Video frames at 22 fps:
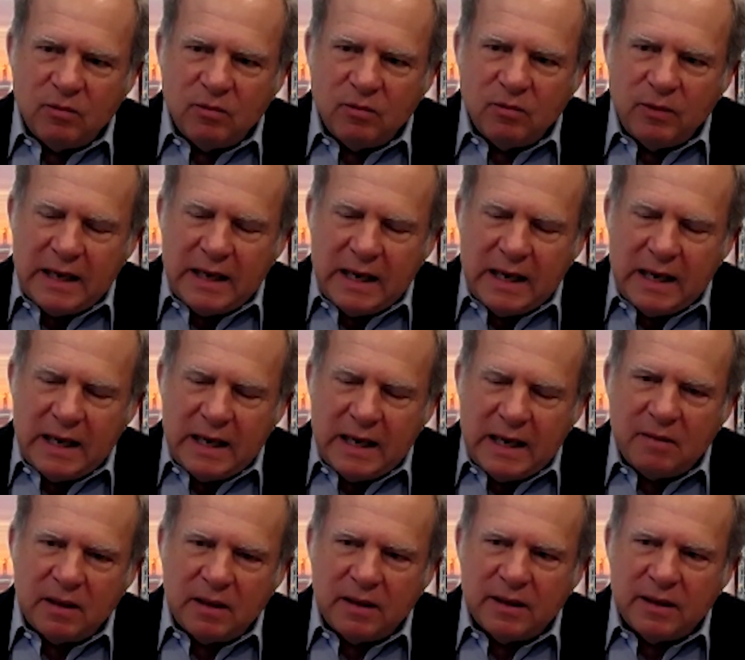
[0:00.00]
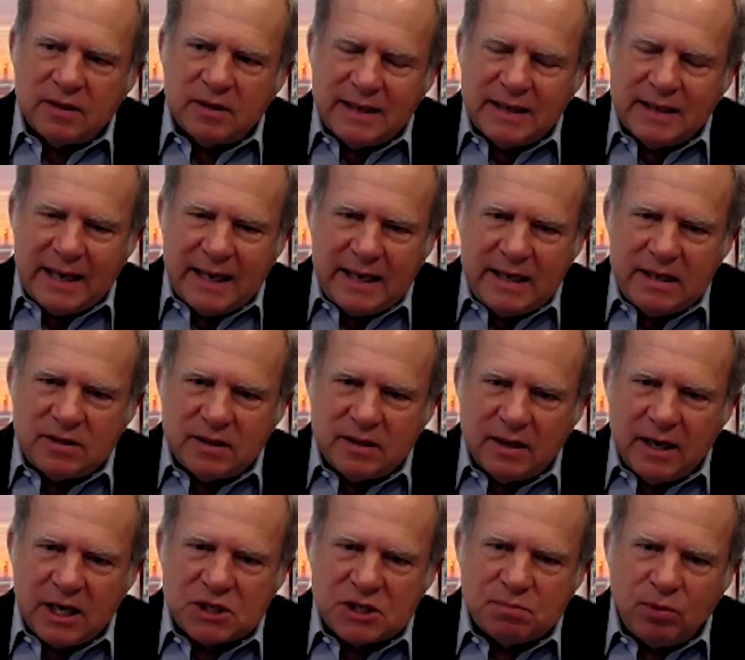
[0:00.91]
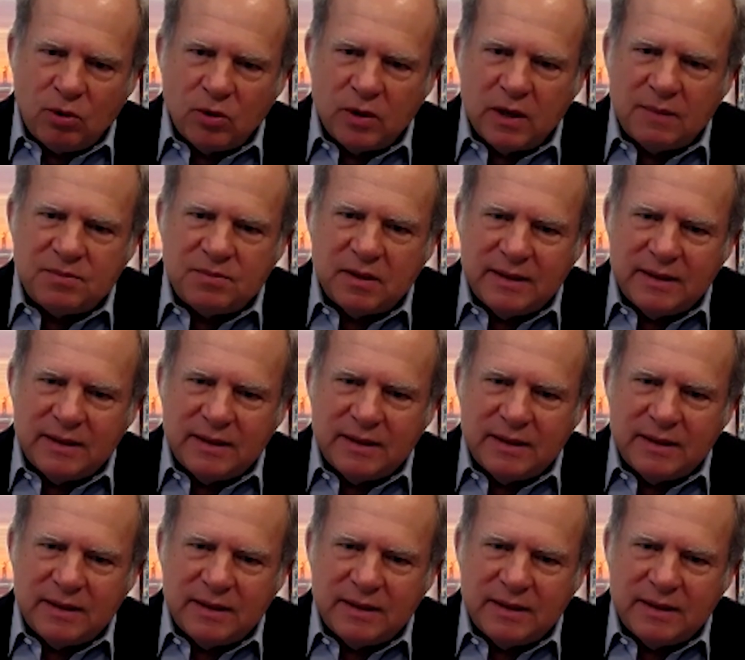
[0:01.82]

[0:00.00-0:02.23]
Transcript: We have the ability today to export up